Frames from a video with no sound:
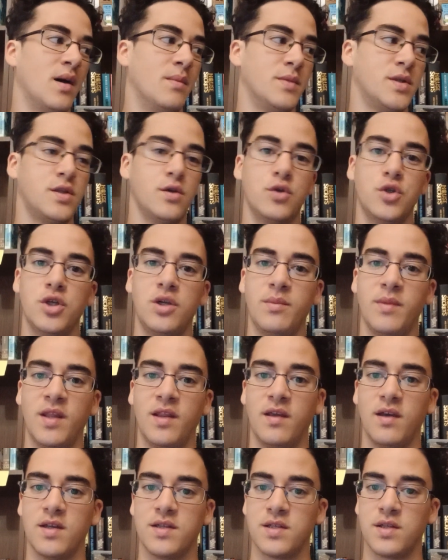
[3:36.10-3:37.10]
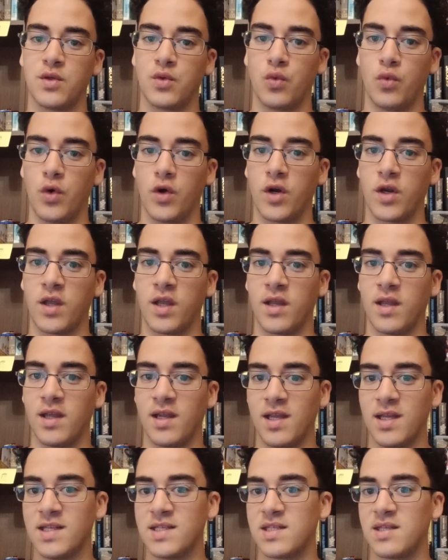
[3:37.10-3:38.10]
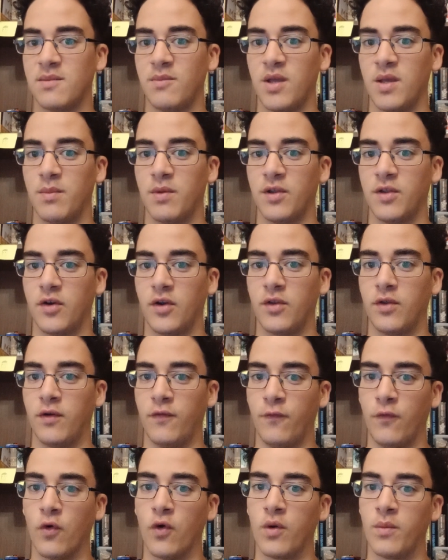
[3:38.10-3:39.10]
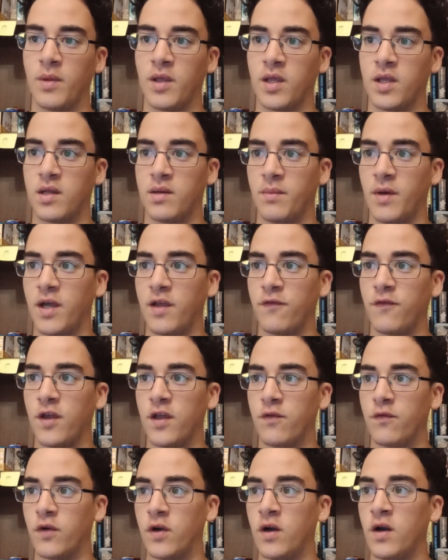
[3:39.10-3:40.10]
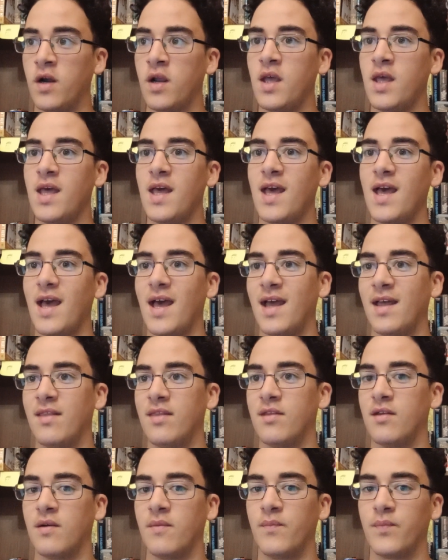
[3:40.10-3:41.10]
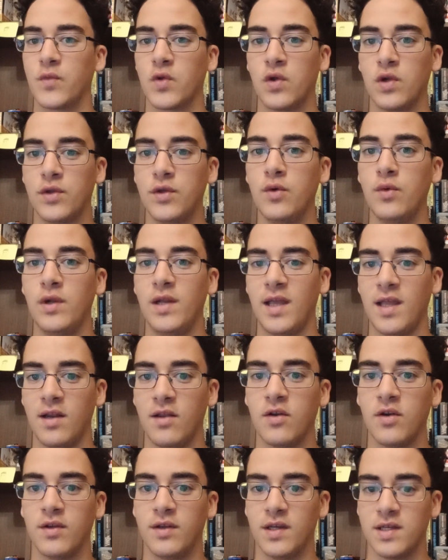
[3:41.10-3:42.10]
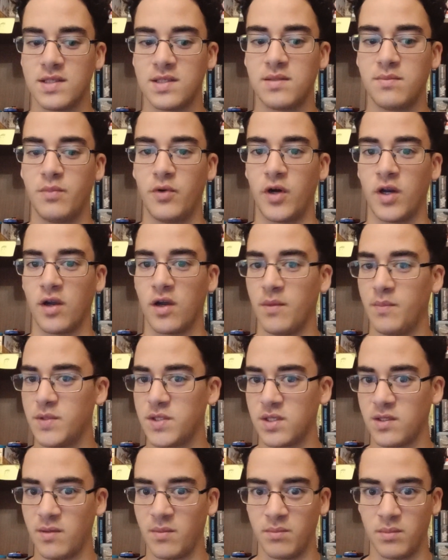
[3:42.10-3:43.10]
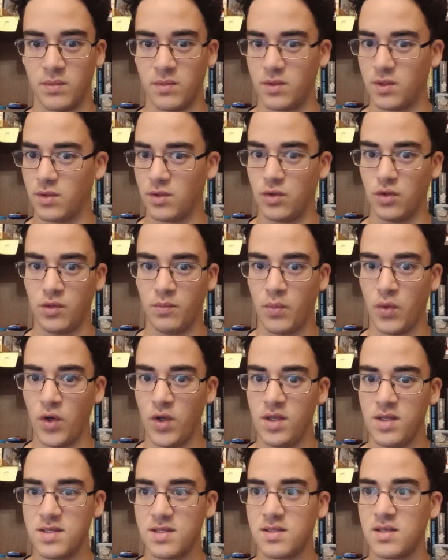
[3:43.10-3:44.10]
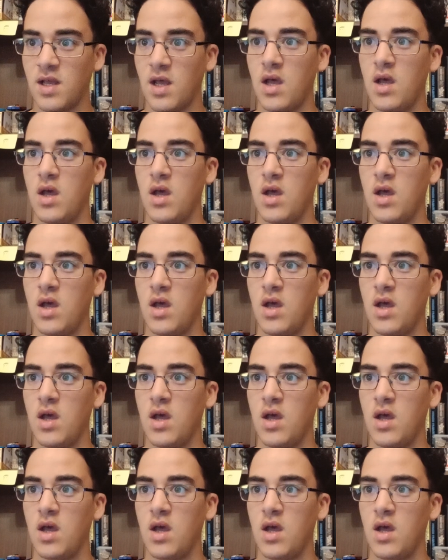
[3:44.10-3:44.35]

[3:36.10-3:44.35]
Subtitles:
social media isn't working against me, but rather for me in my favor. And although Lanier does bring up some good points,